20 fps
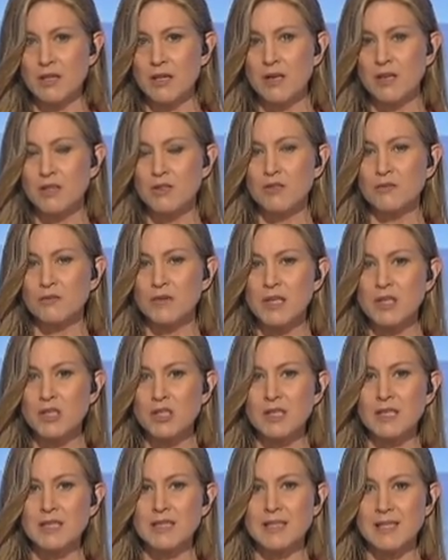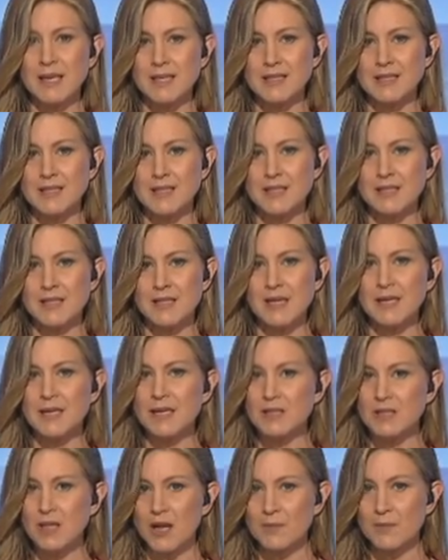to reach consensus and
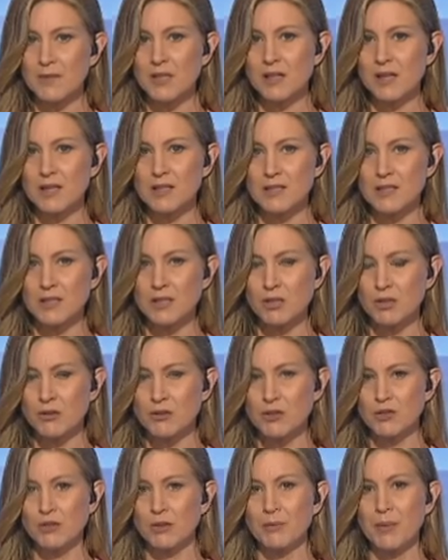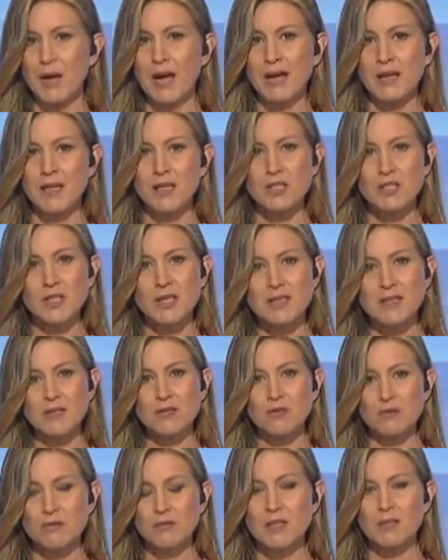adopt the constitutional package as
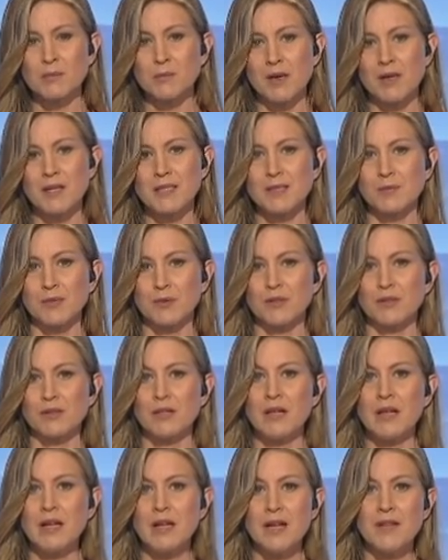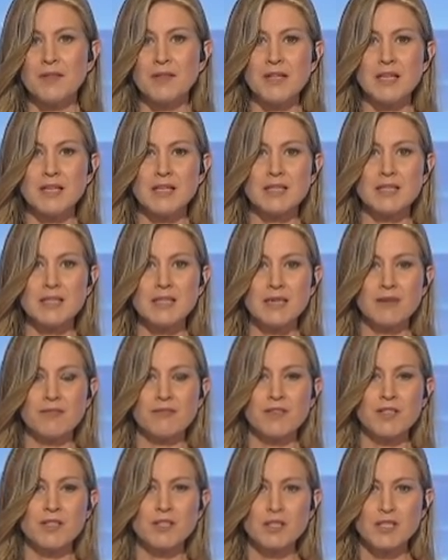soon as possible. The EC
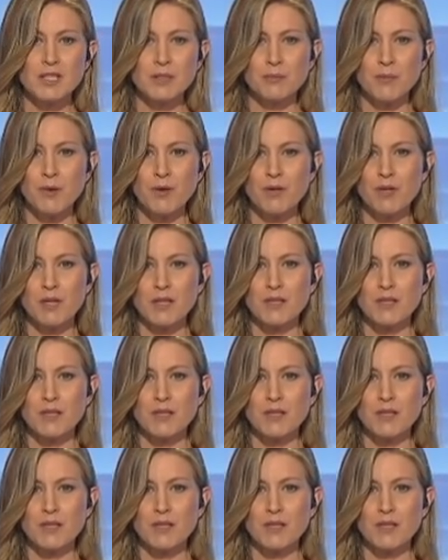officials spoke at the